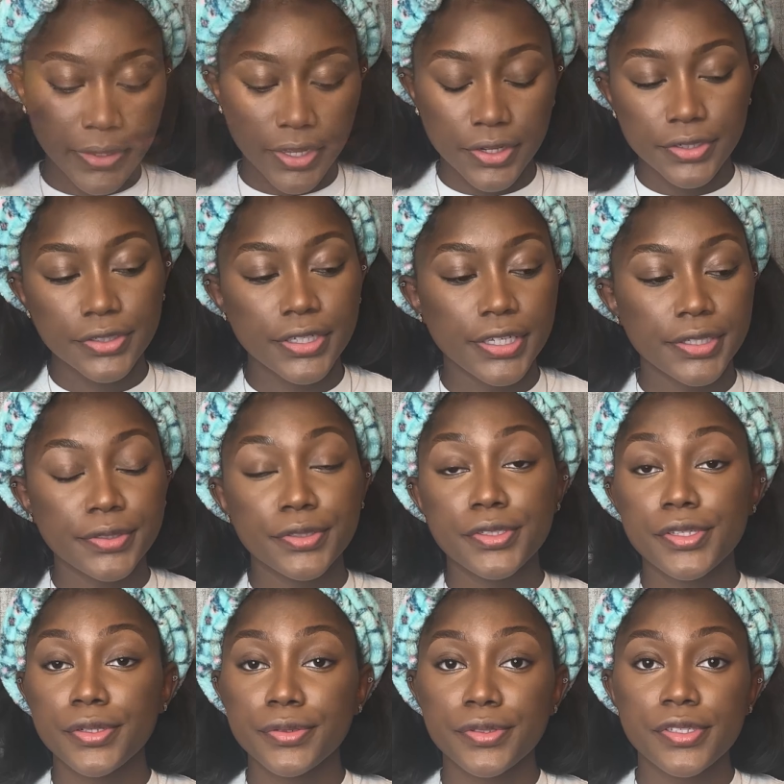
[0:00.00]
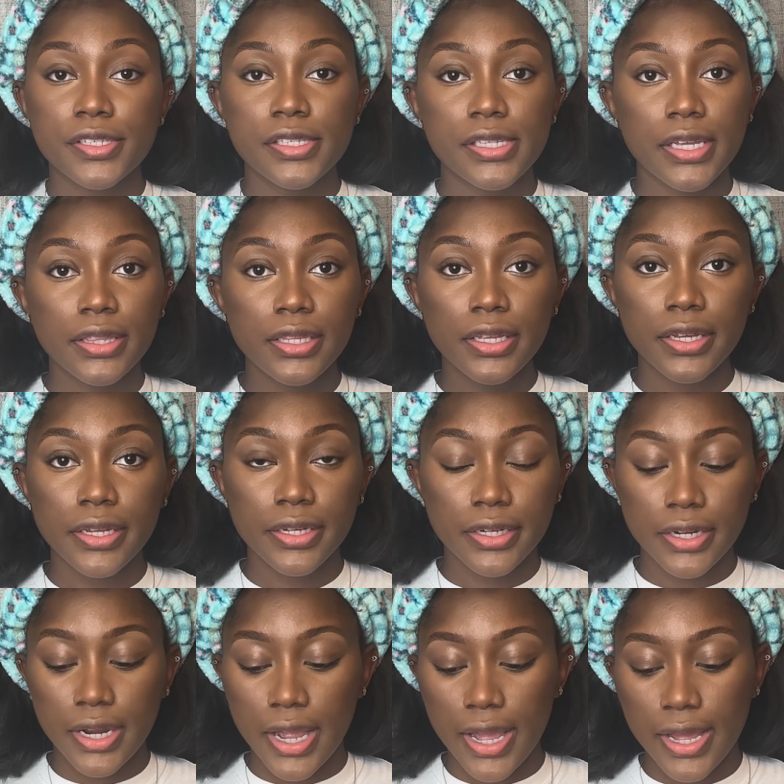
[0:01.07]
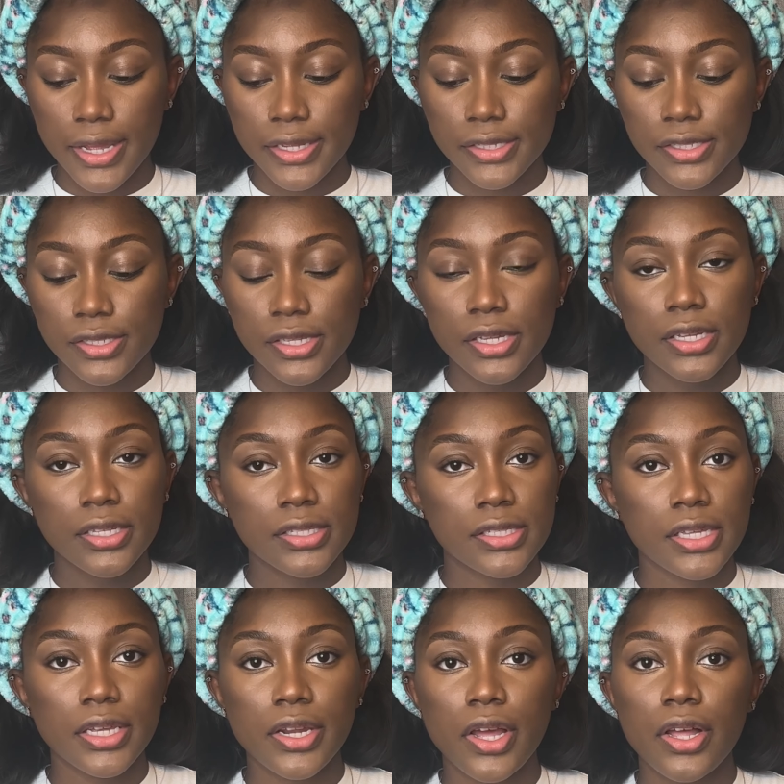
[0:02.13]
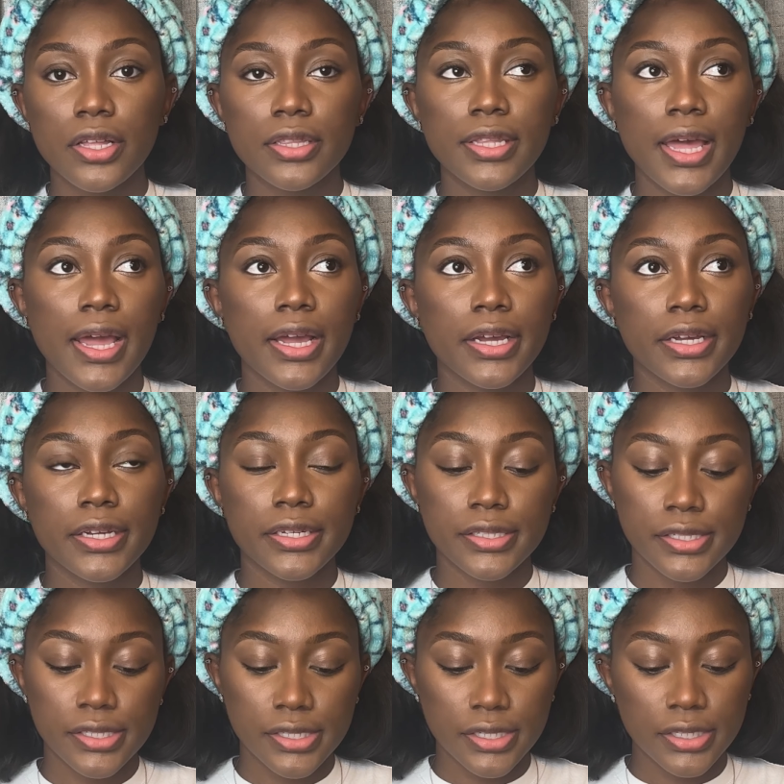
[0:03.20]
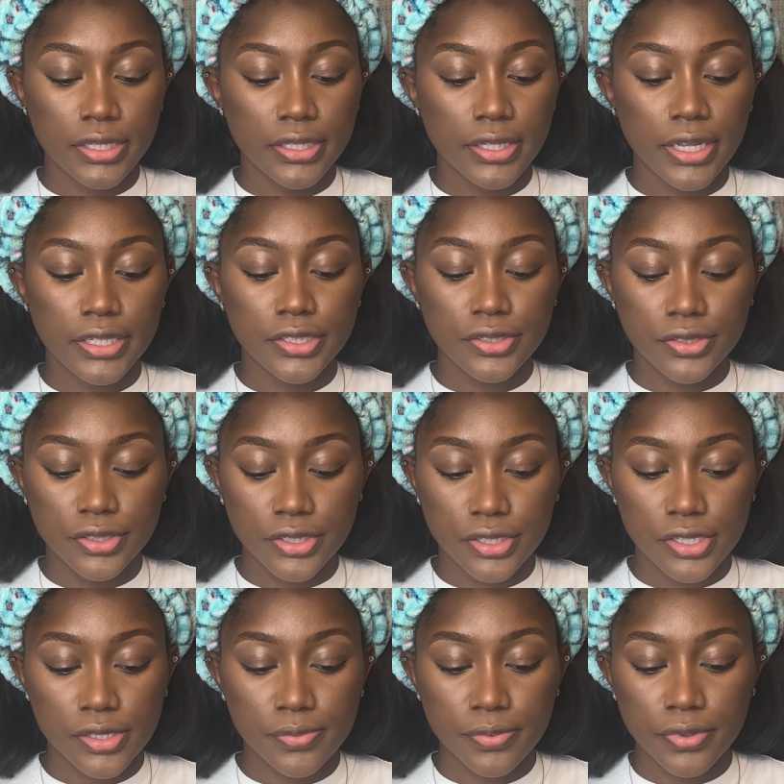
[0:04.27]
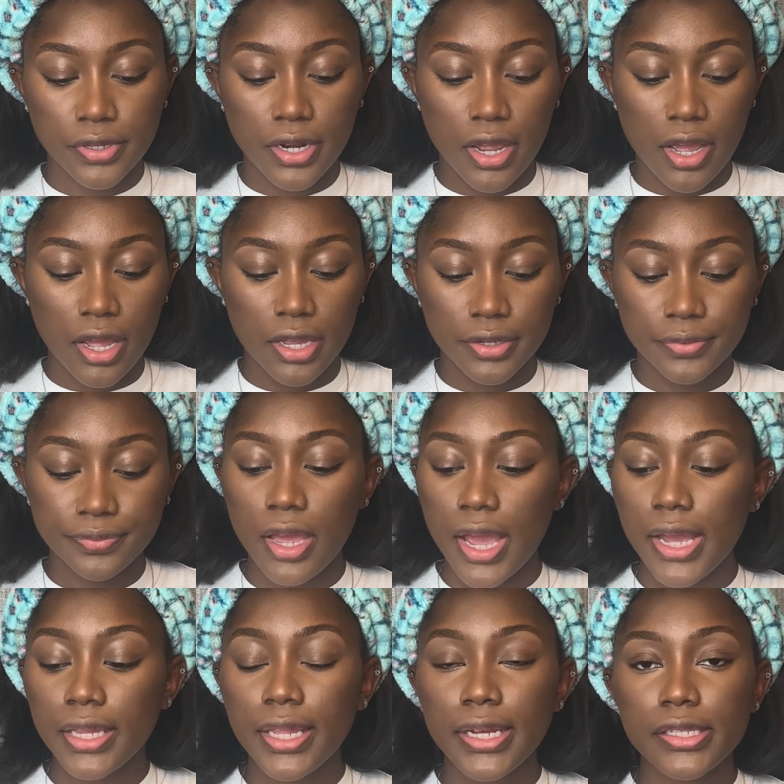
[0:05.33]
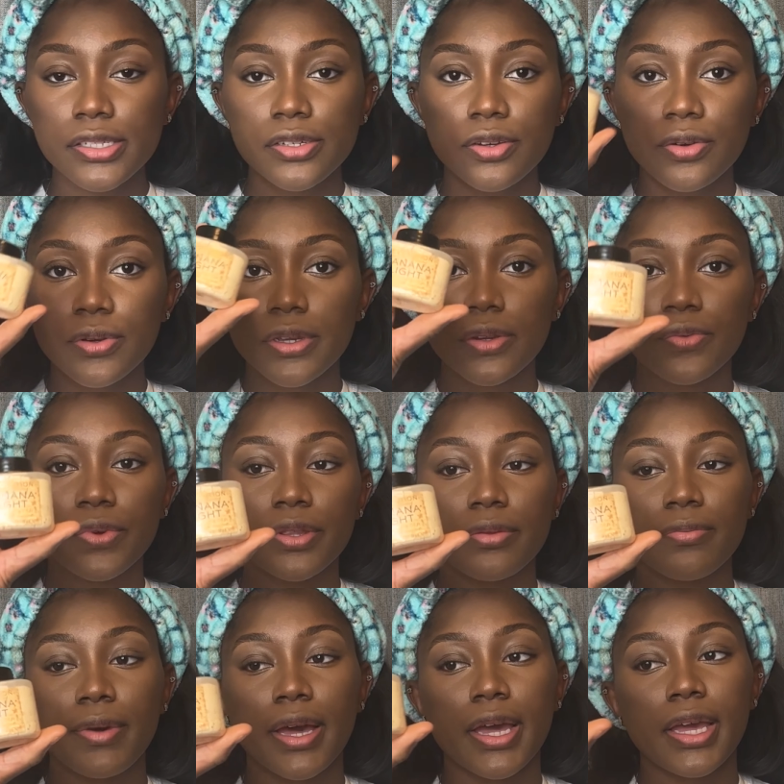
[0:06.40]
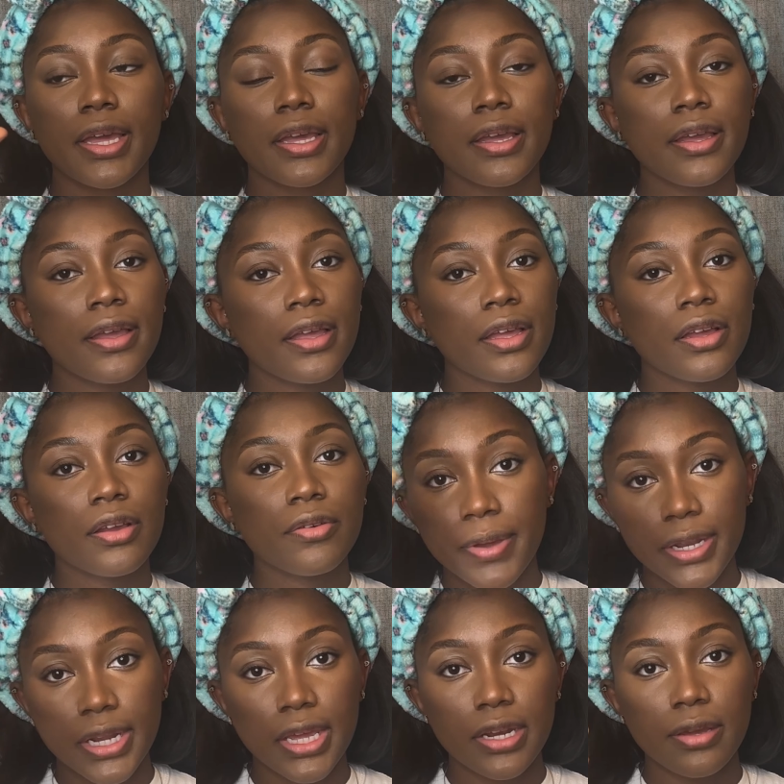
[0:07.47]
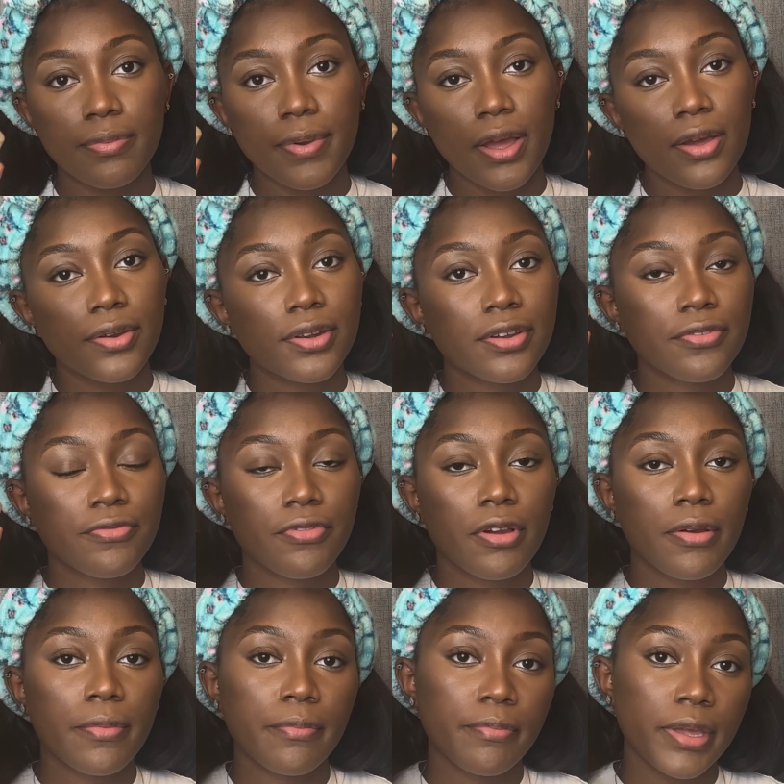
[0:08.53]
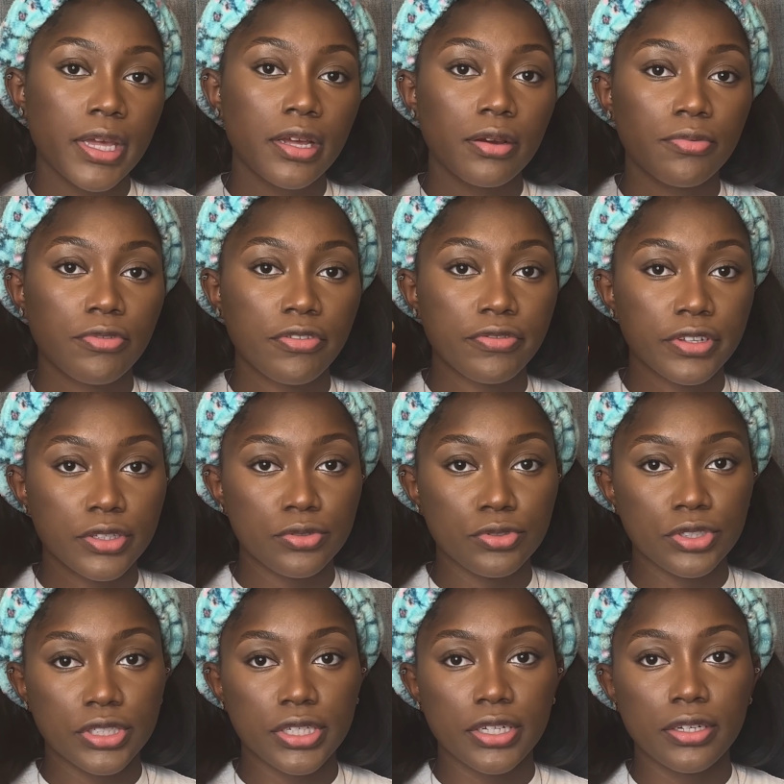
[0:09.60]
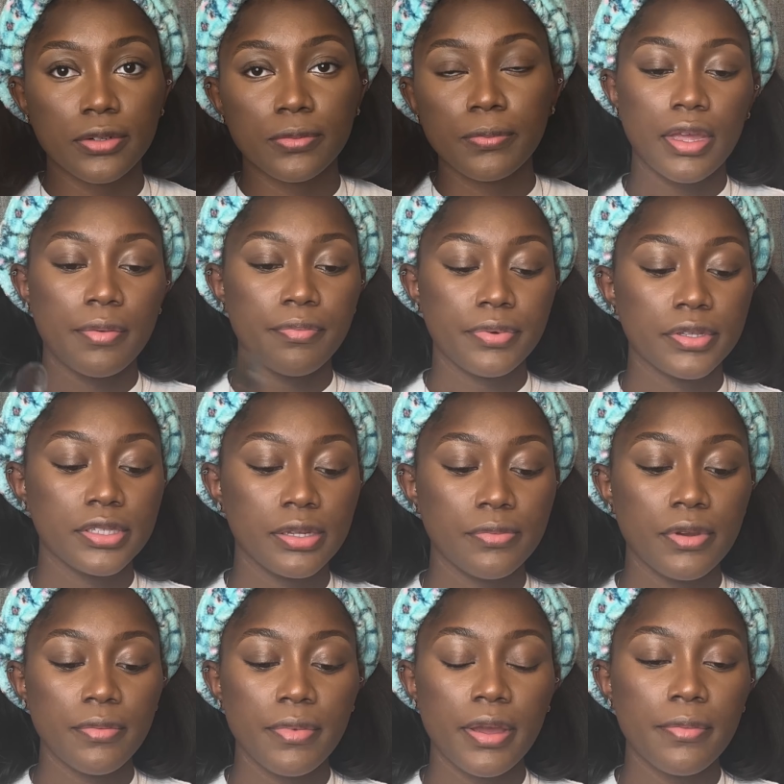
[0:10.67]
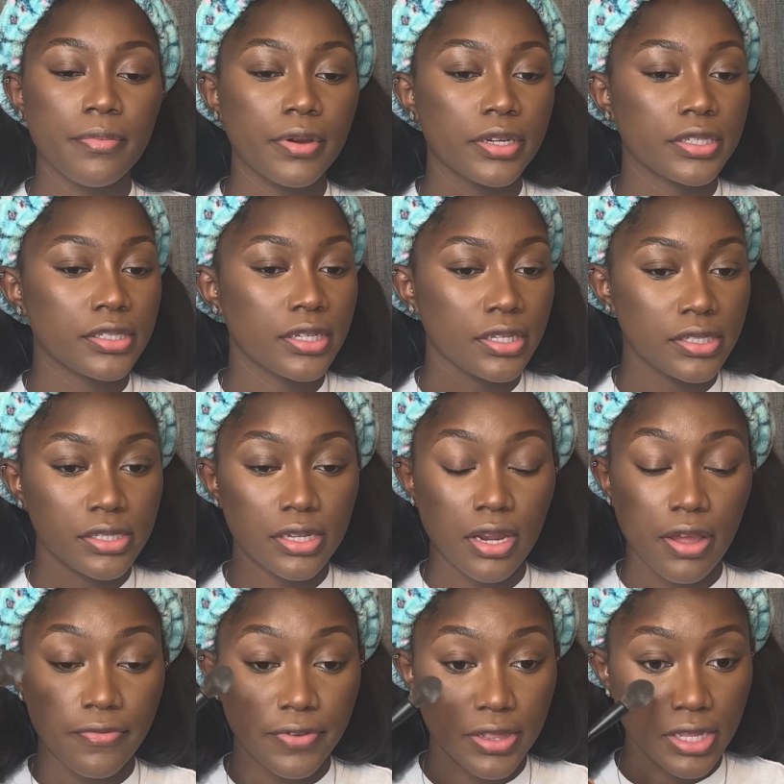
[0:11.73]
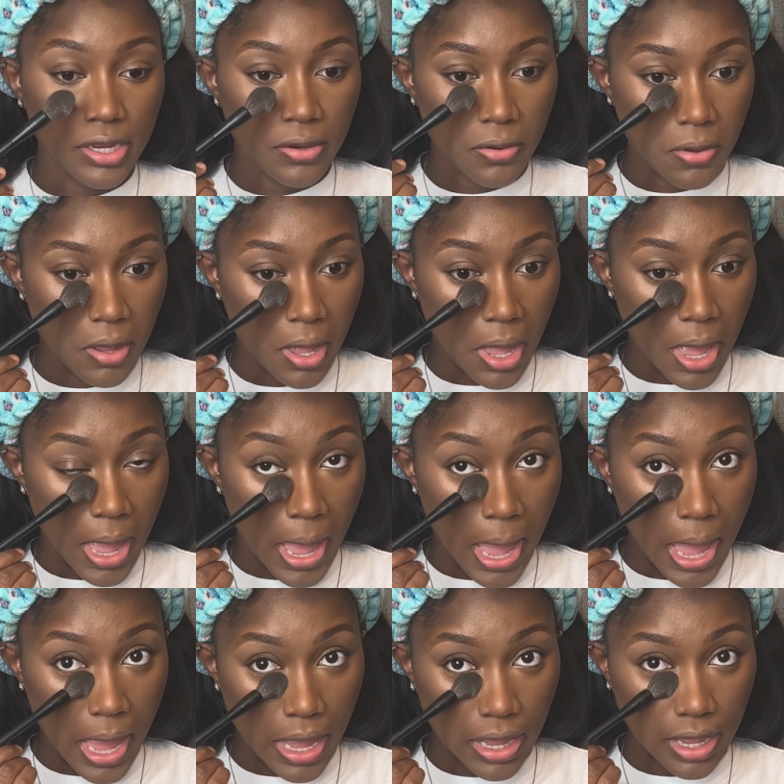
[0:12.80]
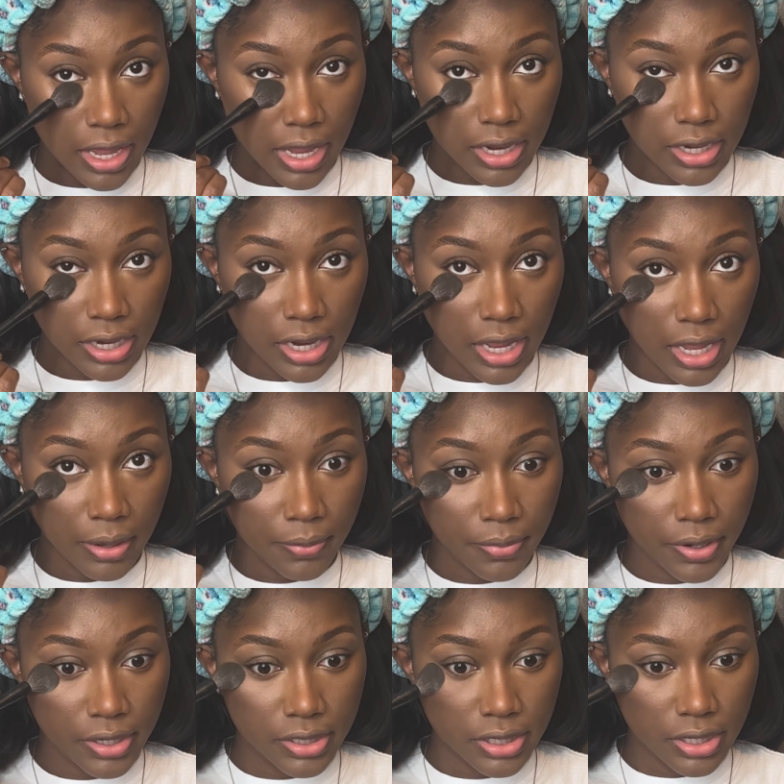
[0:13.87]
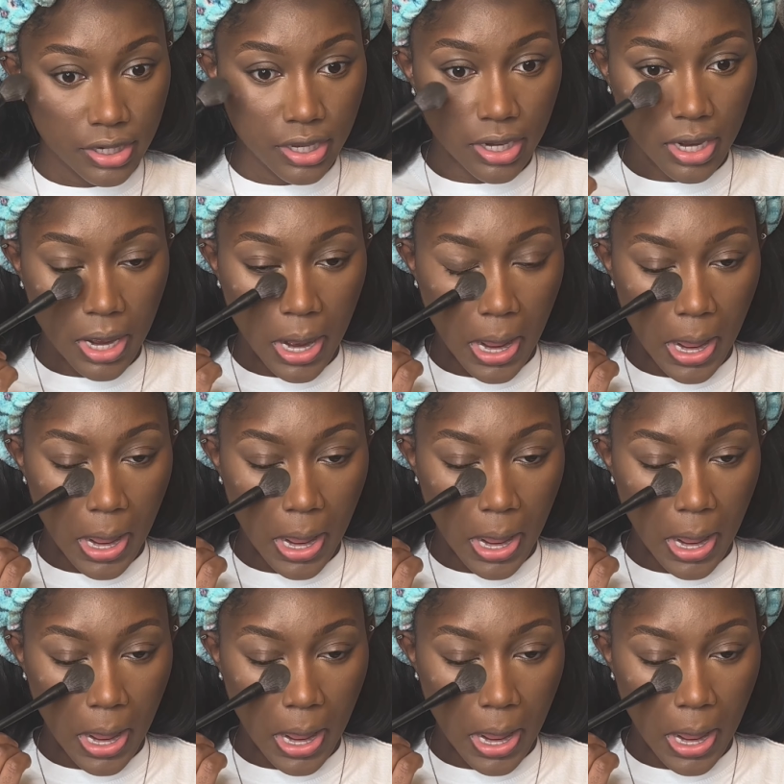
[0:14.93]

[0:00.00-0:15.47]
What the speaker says: Okay, so to set the under eyes, set all that concealer that you just put on, I like to go in with my banana powder from Makeup Revolution. I put some my brush, dust it off a little, and kind of like press it in.